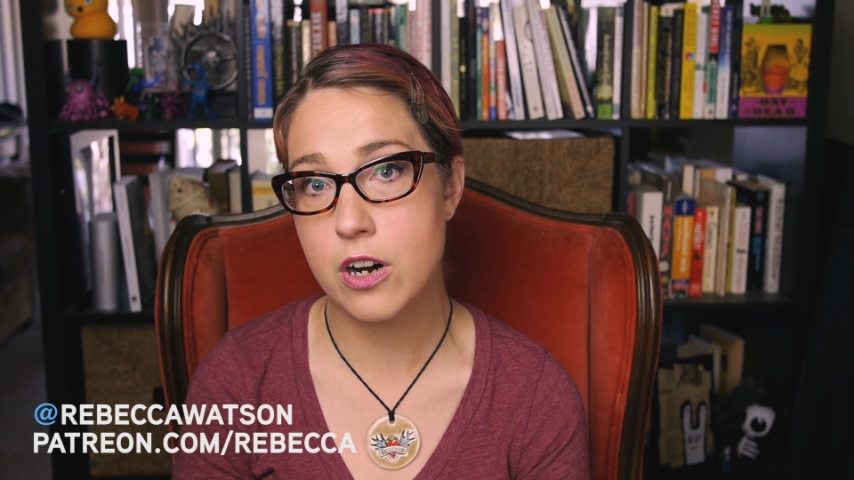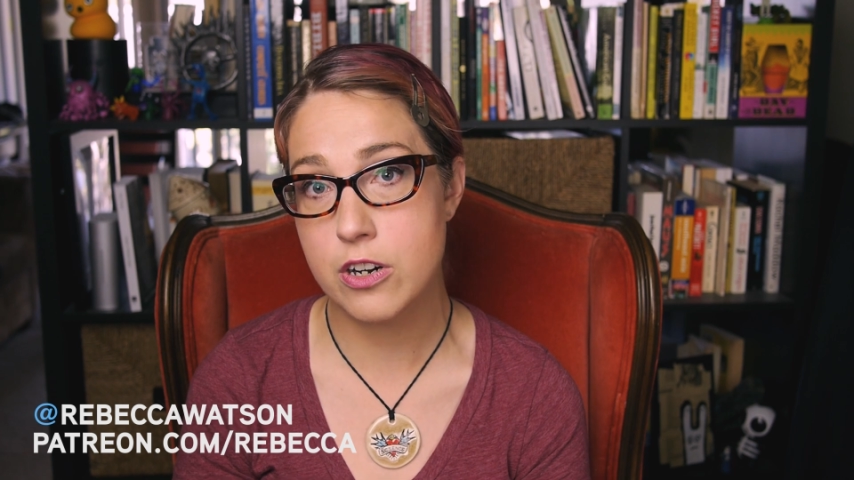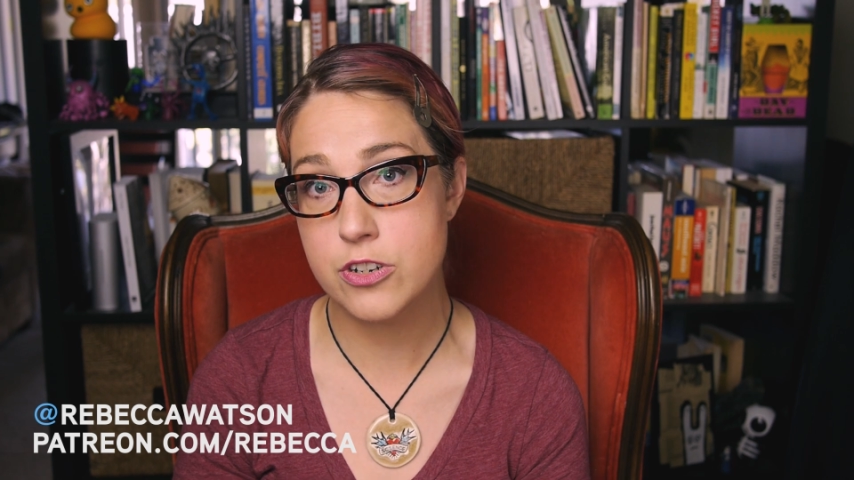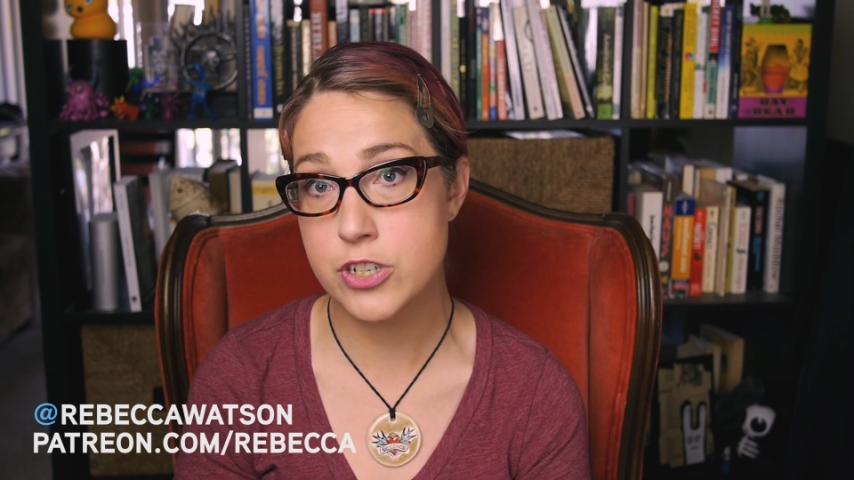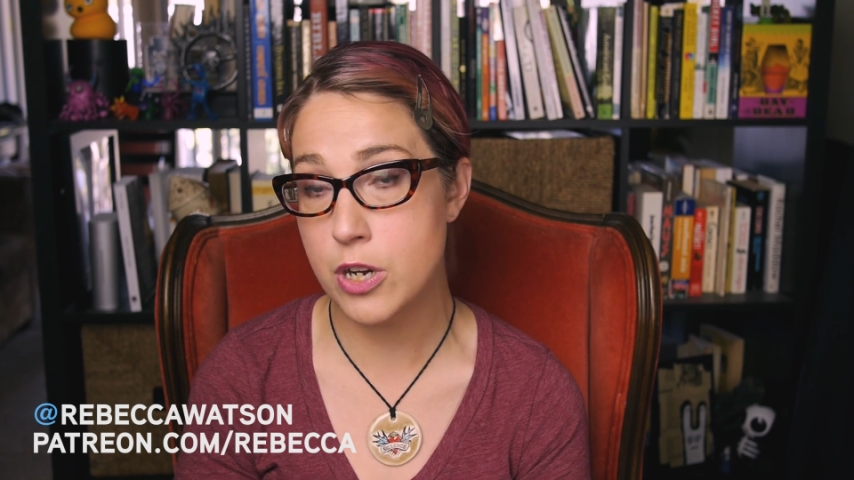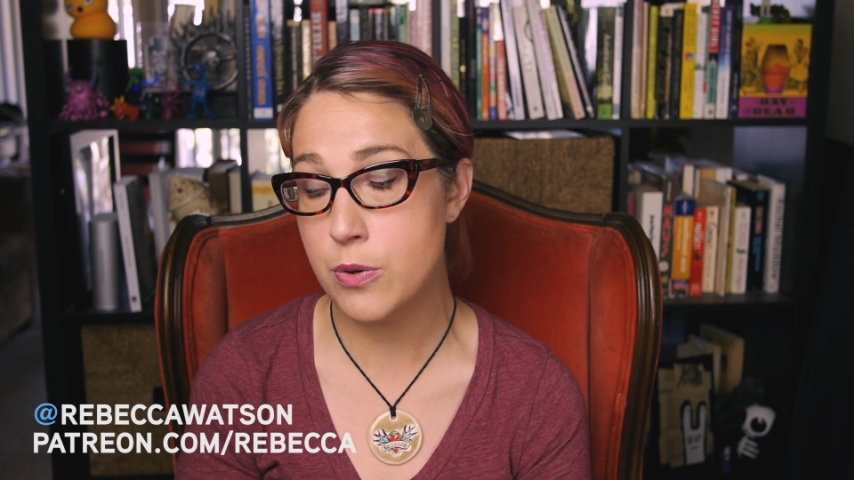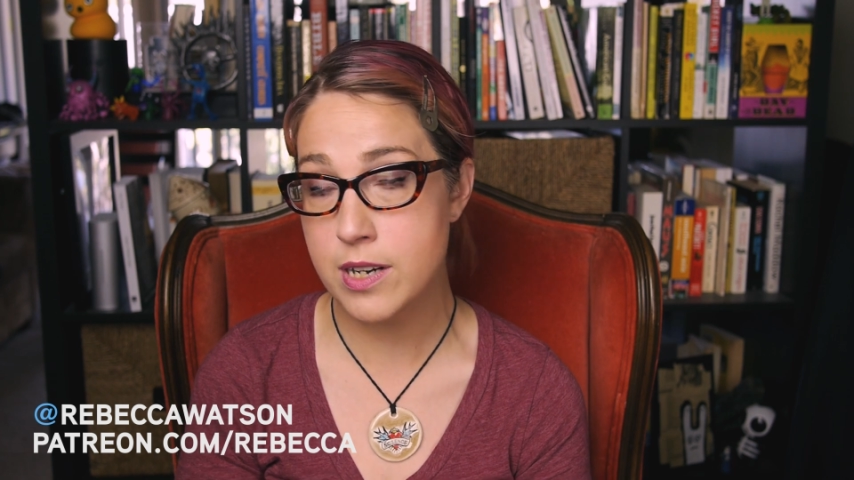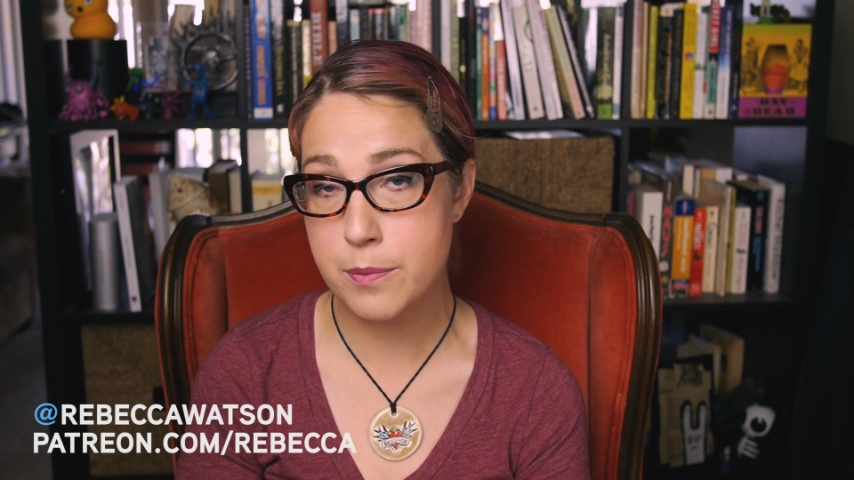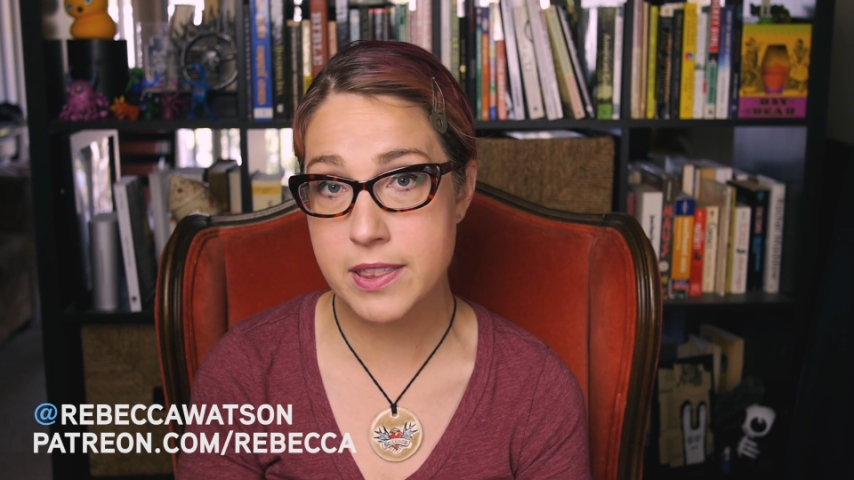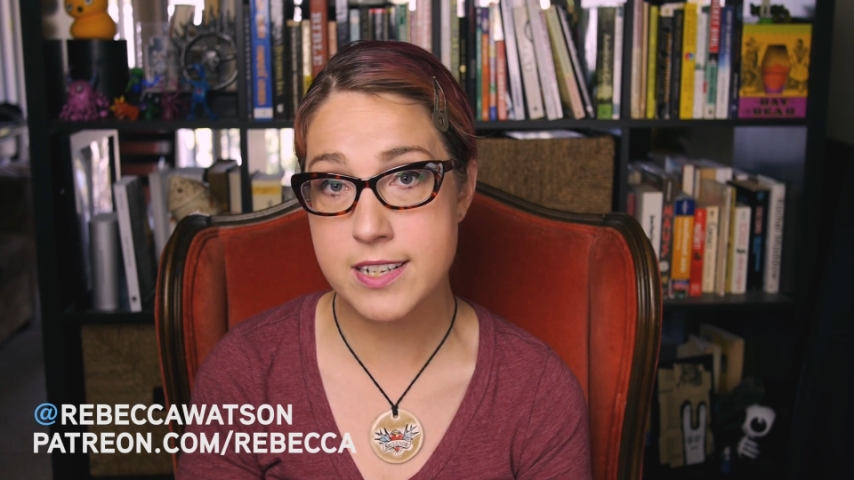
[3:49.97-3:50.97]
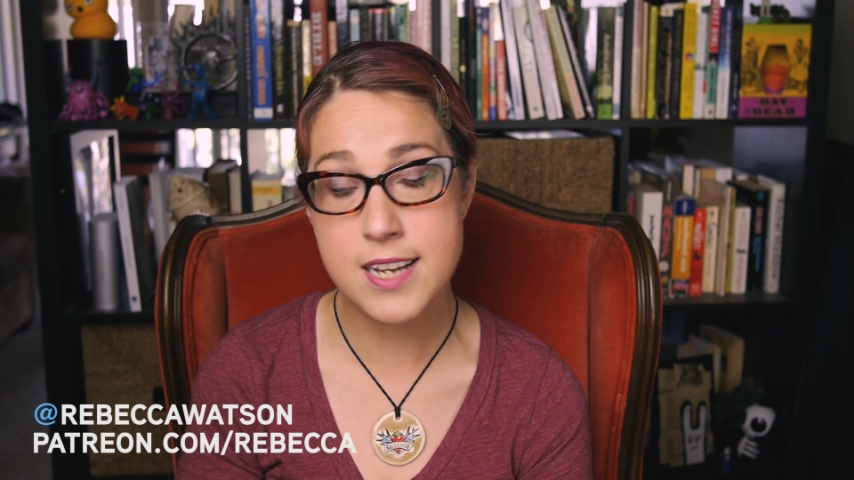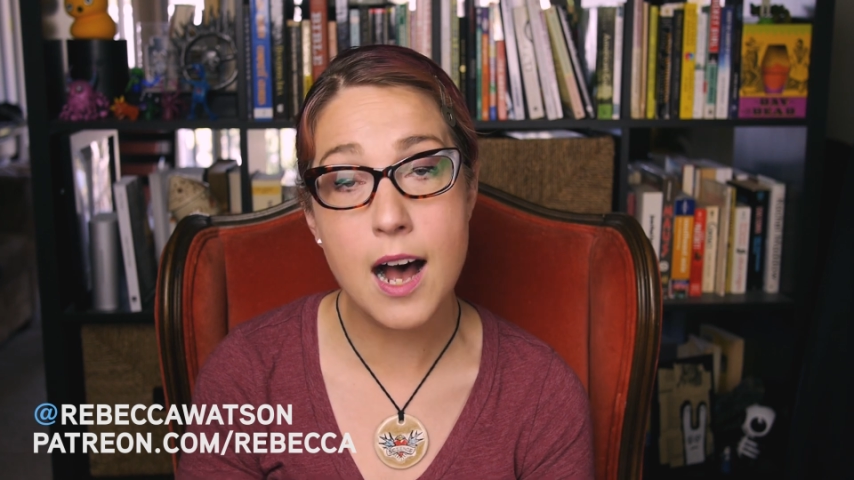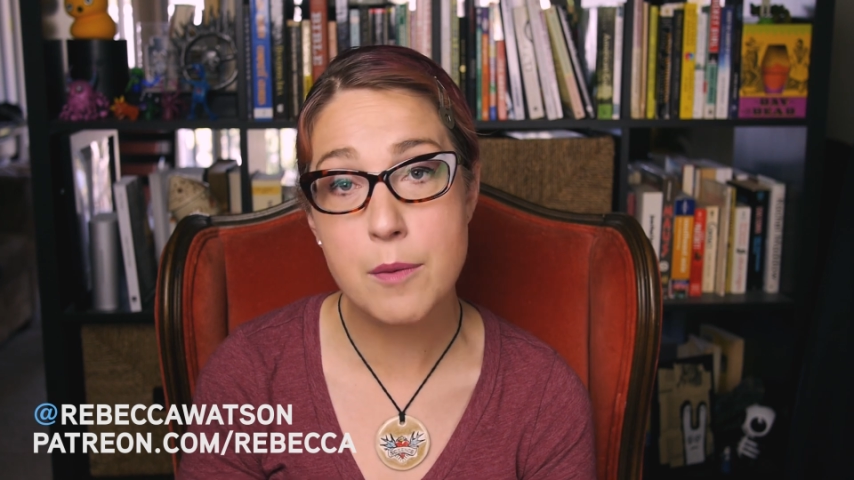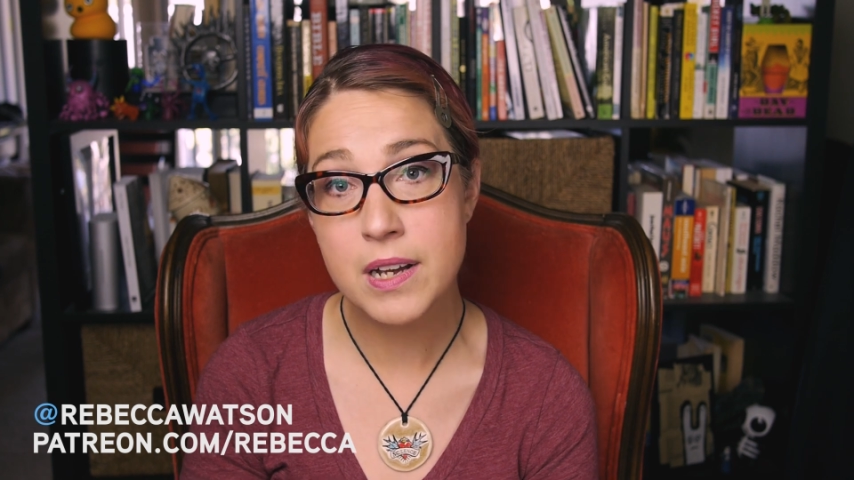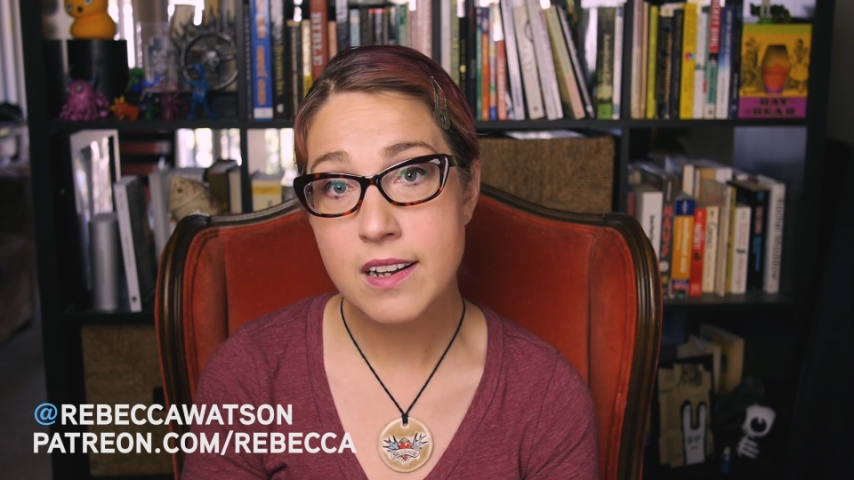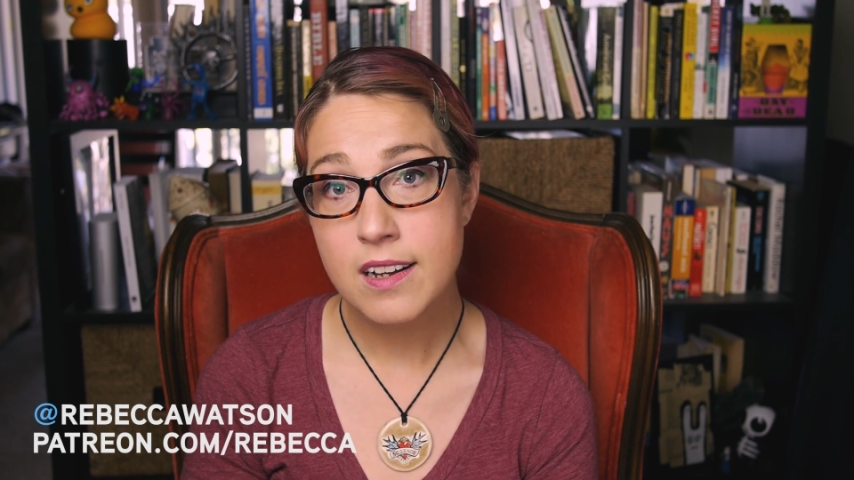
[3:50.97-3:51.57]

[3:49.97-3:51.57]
are showing up at the top.